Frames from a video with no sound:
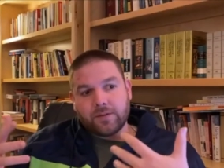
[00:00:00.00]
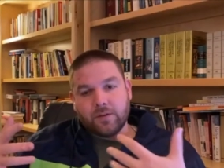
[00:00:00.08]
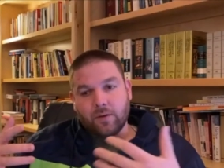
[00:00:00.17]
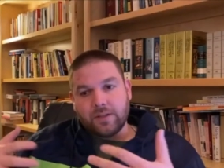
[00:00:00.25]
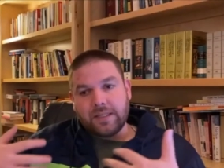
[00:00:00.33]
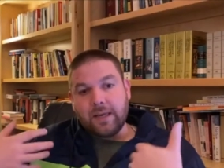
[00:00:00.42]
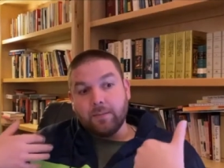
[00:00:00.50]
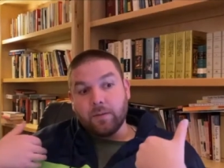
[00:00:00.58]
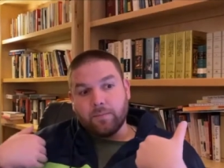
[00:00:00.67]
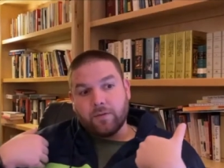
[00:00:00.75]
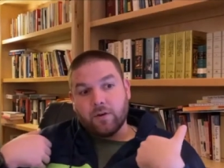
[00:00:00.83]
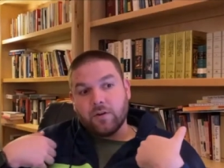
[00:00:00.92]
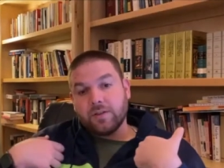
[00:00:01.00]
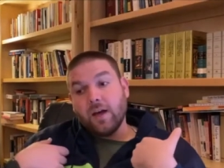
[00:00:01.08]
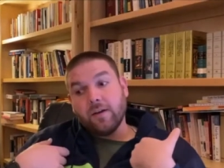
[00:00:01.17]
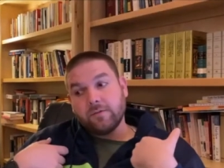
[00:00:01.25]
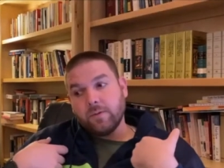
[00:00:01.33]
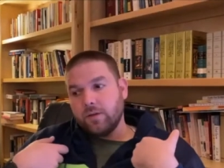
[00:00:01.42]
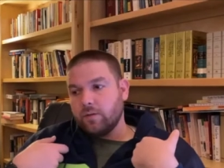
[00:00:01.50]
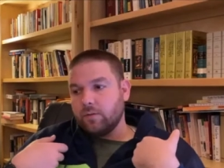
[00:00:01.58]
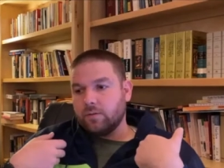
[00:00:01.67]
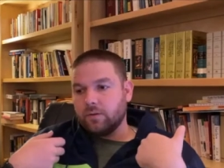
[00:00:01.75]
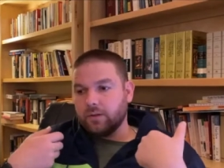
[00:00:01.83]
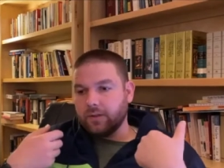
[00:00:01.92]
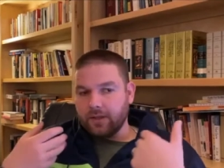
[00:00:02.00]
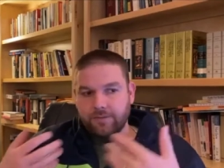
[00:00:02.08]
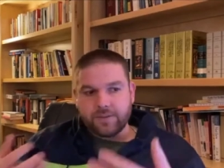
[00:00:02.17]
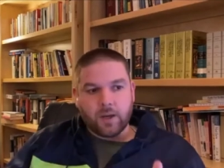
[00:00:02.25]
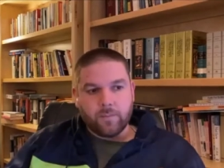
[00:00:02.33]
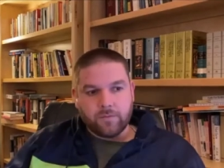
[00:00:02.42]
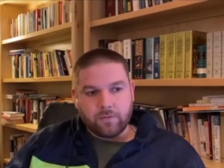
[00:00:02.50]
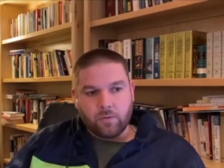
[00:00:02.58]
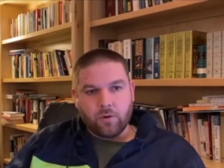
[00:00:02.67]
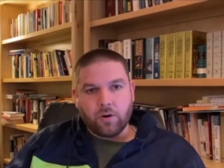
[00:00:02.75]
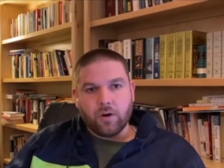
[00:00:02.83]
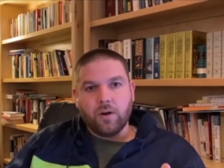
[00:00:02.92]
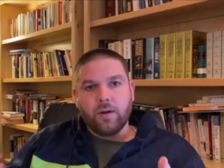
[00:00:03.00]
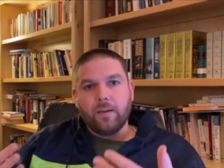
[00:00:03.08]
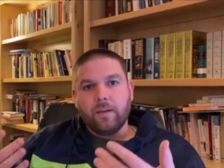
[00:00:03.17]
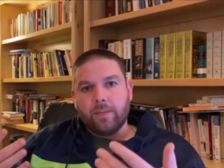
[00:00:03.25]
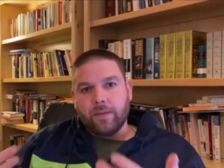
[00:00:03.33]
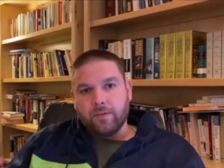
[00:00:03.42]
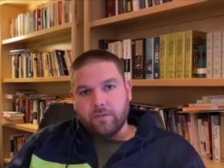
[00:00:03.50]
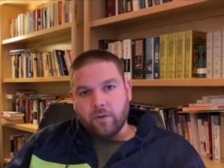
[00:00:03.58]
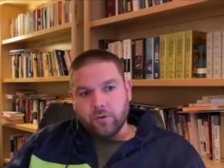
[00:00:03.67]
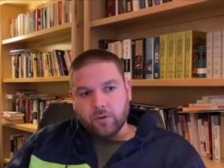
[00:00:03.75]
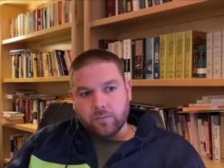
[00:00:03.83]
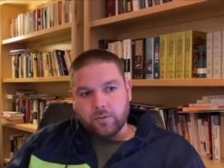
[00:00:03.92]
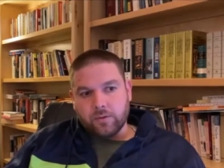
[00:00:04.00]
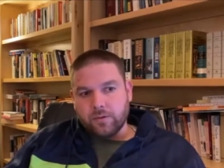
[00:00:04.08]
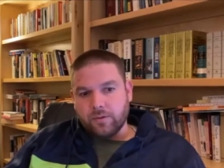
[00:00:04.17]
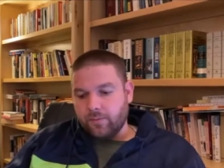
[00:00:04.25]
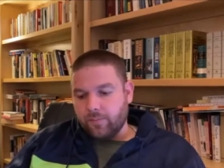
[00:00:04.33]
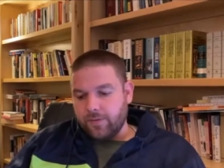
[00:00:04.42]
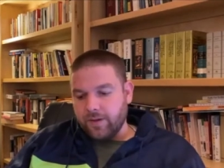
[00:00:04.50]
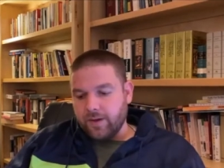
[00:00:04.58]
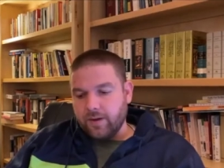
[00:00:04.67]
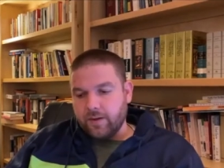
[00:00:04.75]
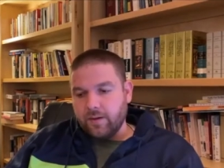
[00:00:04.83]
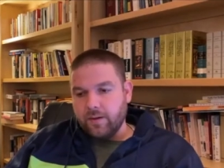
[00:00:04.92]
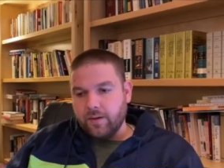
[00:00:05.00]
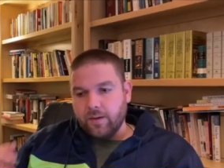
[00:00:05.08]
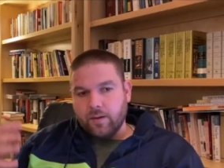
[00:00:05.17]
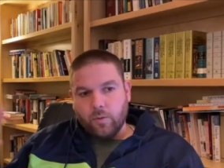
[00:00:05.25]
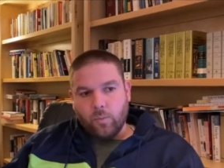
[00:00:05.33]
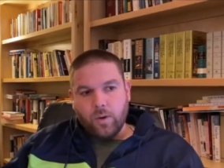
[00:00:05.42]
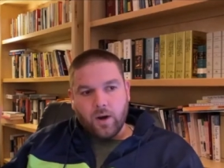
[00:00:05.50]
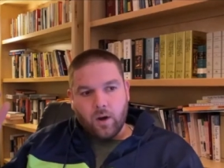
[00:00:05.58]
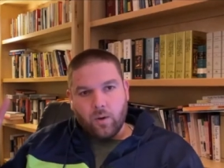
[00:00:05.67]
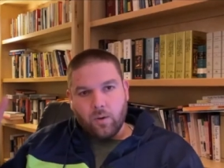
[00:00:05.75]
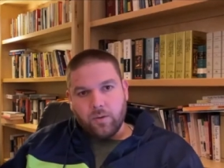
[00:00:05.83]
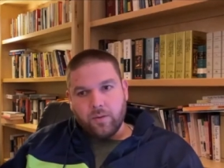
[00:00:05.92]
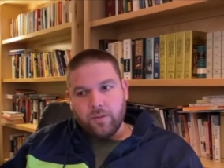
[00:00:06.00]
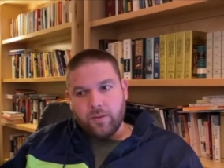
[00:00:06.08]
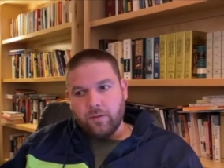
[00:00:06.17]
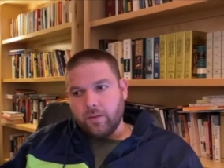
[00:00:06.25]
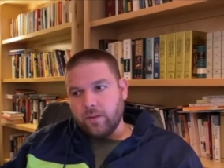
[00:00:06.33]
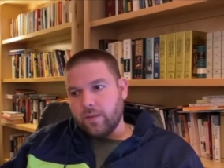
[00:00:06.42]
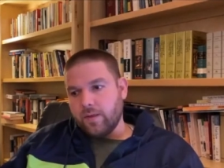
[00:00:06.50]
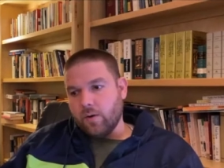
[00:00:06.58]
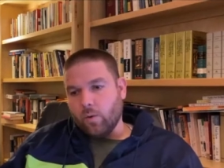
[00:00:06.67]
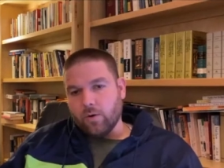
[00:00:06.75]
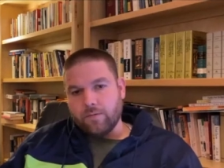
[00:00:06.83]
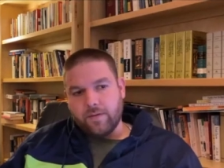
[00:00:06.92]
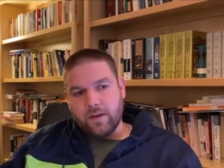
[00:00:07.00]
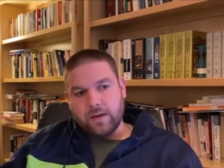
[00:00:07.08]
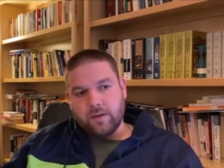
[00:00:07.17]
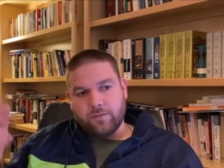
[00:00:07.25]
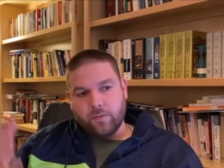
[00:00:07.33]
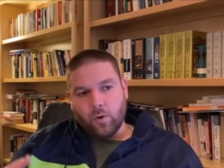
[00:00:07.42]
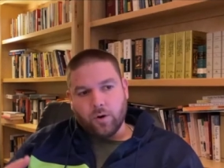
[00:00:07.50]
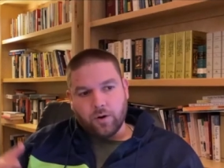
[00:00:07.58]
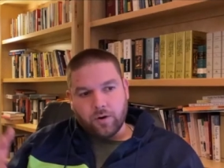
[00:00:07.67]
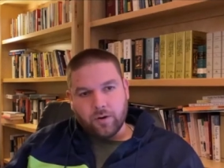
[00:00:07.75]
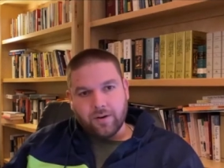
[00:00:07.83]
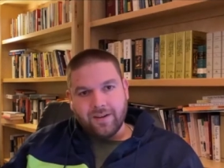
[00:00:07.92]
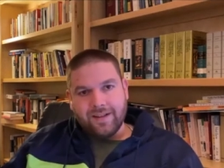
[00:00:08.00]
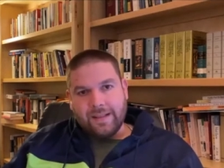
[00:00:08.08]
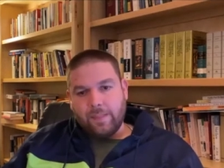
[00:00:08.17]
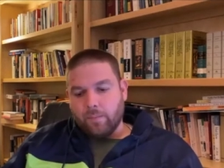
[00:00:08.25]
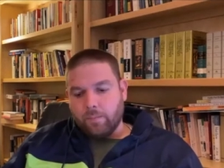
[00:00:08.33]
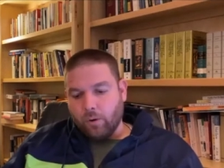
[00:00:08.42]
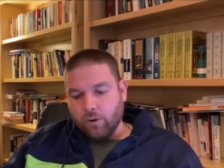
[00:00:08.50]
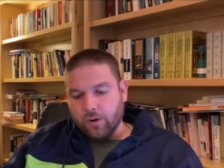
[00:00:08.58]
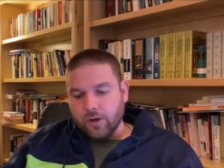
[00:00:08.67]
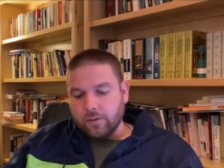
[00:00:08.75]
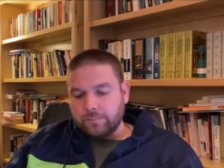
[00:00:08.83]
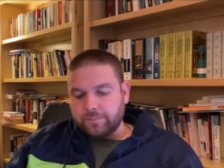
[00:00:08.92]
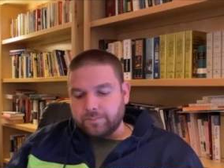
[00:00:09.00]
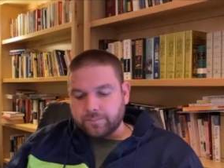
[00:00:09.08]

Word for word: You don't keep them for yourselves, but you leave some for the vulnerable, the the widow, the the orphan, the foreigner, the poor.